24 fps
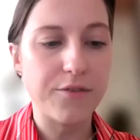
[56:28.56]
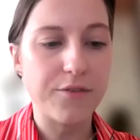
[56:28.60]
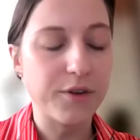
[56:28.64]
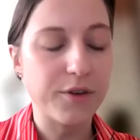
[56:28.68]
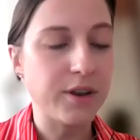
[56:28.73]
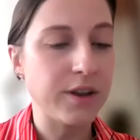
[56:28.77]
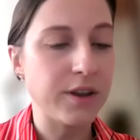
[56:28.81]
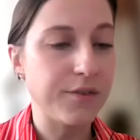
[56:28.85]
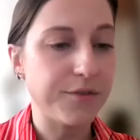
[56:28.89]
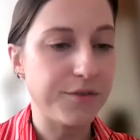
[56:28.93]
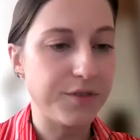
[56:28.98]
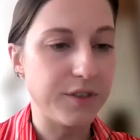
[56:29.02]

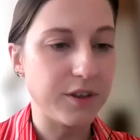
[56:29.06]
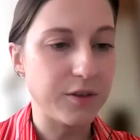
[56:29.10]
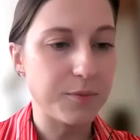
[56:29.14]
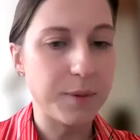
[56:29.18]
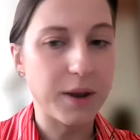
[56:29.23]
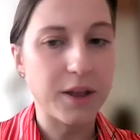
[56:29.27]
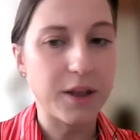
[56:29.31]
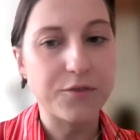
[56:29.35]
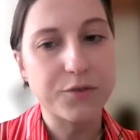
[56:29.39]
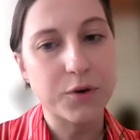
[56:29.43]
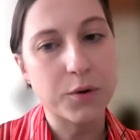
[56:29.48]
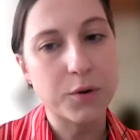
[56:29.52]
even if these
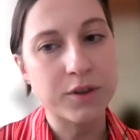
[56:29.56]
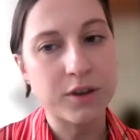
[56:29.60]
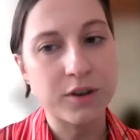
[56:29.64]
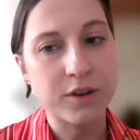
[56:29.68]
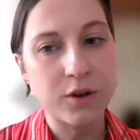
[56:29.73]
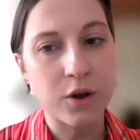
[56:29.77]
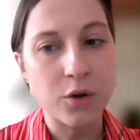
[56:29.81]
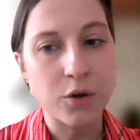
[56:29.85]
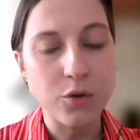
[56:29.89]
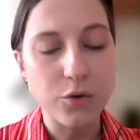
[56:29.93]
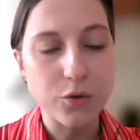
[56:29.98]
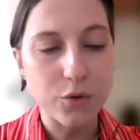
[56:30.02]
platforms are
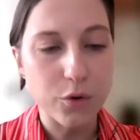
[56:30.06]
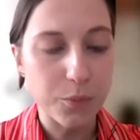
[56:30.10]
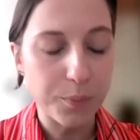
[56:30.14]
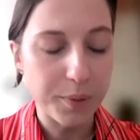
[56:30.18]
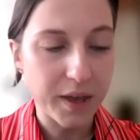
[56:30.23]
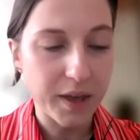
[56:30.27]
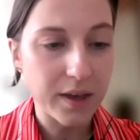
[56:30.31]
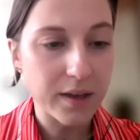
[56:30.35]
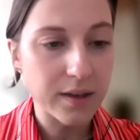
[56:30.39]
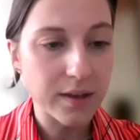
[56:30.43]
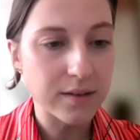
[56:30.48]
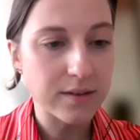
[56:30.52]
not
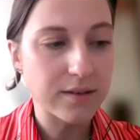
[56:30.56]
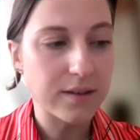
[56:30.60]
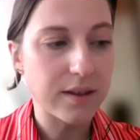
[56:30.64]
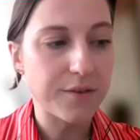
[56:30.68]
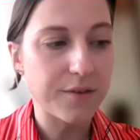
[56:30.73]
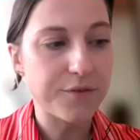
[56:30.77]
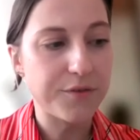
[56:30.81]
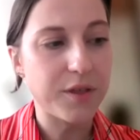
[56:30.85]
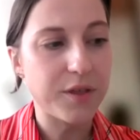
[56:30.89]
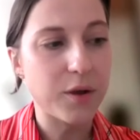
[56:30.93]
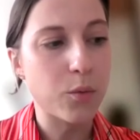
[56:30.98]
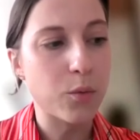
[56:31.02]
Europeans,
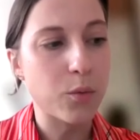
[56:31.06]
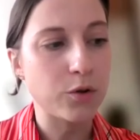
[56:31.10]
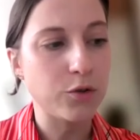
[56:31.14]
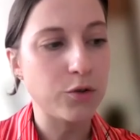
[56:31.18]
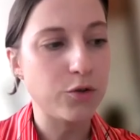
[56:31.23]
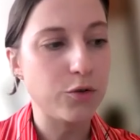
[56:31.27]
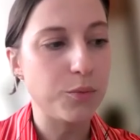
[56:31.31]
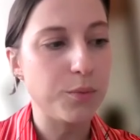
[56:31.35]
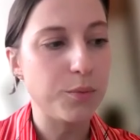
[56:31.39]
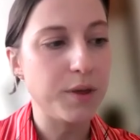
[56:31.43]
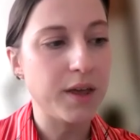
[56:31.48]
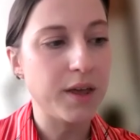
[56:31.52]
if they want
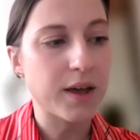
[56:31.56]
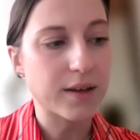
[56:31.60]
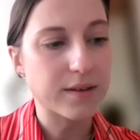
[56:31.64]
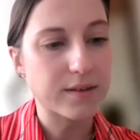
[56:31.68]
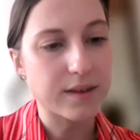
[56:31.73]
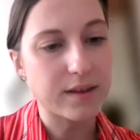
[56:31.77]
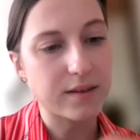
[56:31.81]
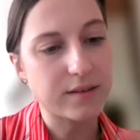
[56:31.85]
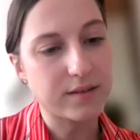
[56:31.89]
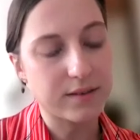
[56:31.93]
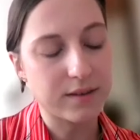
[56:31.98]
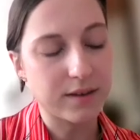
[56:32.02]
to be
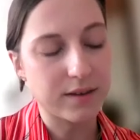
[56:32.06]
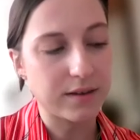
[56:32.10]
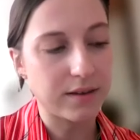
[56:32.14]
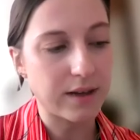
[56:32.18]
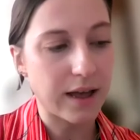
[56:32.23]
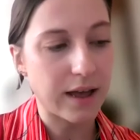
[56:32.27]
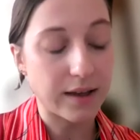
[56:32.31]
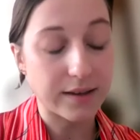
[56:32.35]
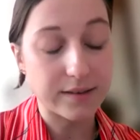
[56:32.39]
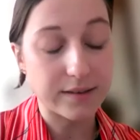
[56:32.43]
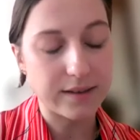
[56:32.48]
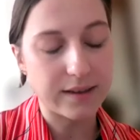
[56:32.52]

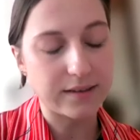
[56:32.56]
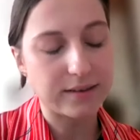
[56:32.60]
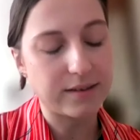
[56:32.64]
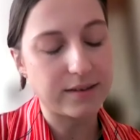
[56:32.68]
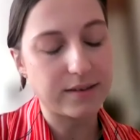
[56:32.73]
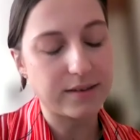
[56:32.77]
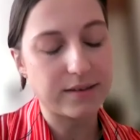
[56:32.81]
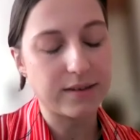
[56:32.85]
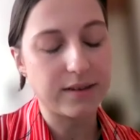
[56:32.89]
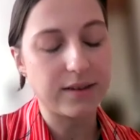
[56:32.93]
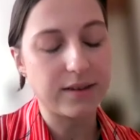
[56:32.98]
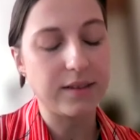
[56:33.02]

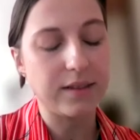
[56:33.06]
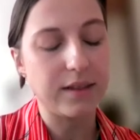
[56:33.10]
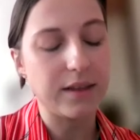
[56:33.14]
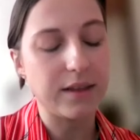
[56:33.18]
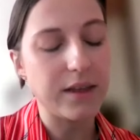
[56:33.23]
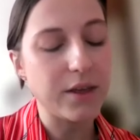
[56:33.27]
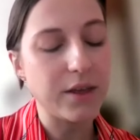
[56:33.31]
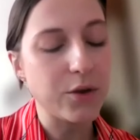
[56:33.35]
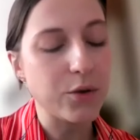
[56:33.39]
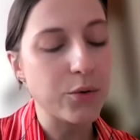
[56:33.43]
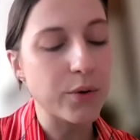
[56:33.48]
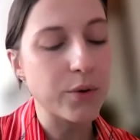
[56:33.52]
accessed in the
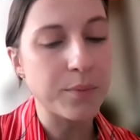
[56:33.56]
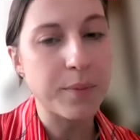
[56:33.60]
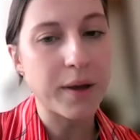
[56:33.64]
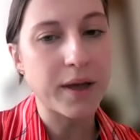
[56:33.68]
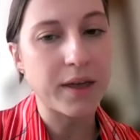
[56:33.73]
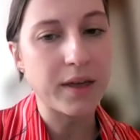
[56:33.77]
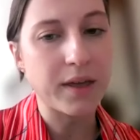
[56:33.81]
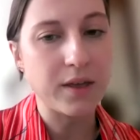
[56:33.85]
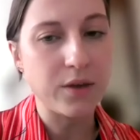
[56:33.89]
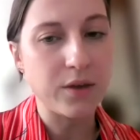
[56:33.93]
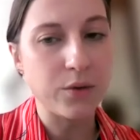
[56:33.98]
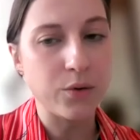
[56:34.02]
EU and
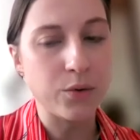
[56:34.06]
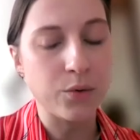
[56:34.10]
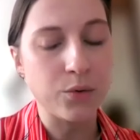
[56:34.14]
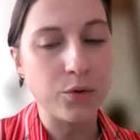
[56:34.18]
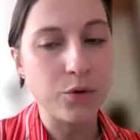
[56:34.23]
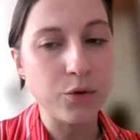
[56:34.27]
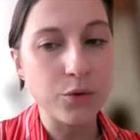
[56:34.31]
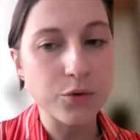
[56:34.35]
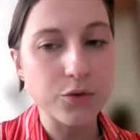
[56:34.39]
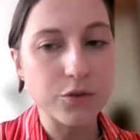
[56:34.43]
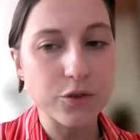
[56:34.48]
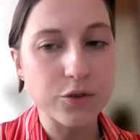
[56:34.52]
by EU
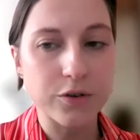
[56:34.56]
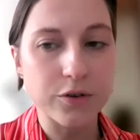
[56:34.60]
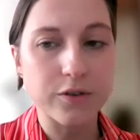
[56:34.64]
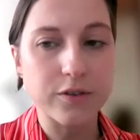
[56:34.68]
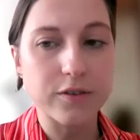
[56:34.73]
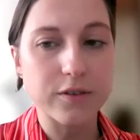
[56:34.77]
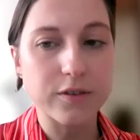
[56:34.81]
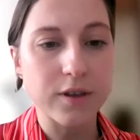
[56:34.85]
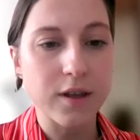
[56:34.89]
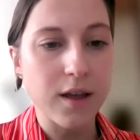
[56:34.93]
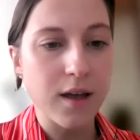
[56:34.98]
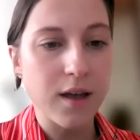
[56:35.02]

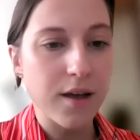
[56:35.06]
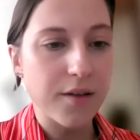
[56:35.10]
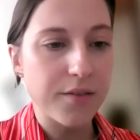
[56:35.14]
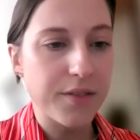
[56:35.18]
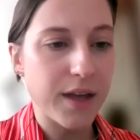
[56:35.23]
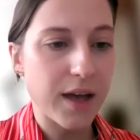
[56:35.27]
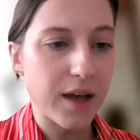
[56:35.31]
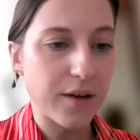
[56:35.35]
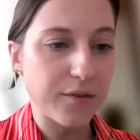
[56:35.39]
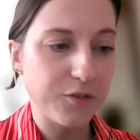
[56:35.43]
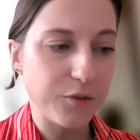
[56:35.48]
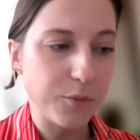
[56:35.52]
users,
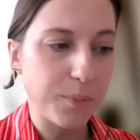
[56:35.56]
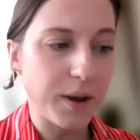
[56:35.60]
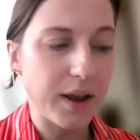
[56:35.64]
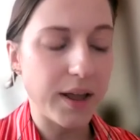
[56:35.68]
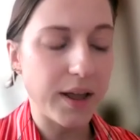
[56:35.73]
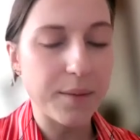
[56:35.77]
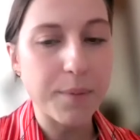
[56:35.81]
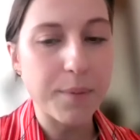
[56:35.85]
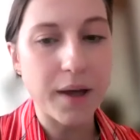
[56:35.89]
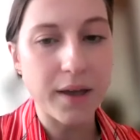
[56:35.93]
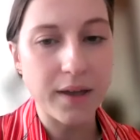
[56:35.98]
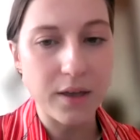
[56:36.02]
they have to
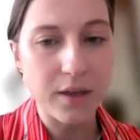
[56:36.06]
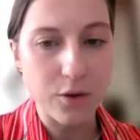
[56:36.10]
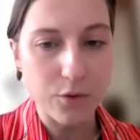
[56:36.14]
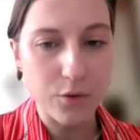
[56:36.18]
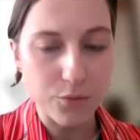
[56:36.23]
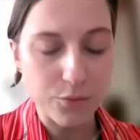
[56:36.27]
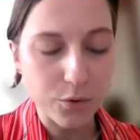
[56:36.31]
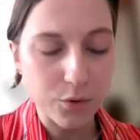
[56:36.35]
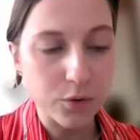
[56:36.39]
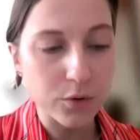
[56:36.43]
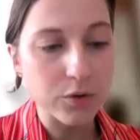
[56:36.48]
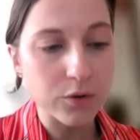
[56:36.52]
play by EU
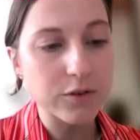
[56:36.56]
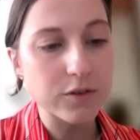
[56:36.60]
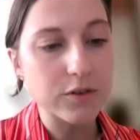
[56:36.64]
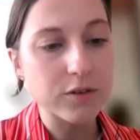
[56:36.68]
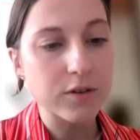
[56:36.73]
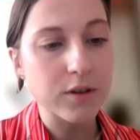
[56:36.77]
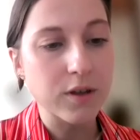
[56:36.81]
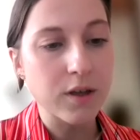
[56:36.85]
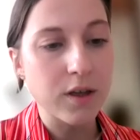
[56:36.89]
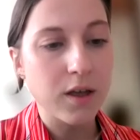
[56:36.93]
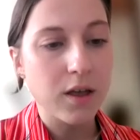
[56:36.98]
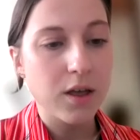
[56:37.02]

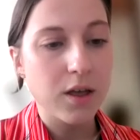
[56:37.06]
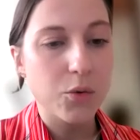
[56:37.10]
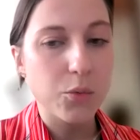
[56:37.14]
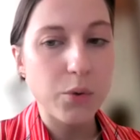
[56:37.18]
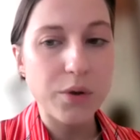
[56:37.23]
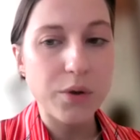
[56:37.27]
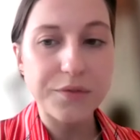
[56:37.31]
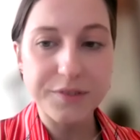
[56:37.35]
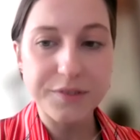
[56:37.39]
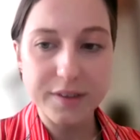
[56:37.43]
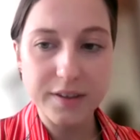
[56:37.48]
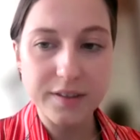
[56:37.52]
rules.
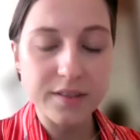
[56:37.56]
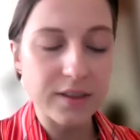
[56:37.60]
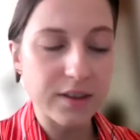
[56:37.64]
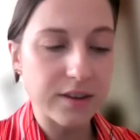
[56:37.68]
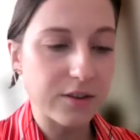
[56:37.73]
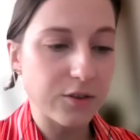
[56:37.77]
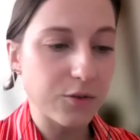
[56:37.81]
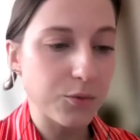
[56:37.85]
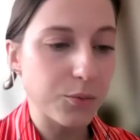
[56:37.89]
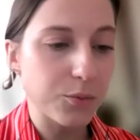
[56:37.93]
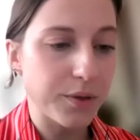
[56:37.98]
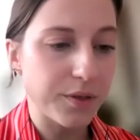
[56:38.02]
We've seen
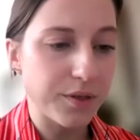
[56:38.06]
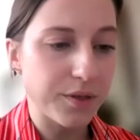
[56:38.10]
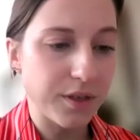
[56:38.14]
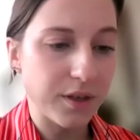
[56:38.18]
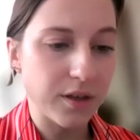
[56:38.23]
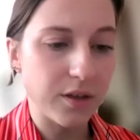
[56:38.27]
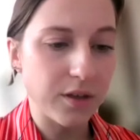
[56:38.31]
this with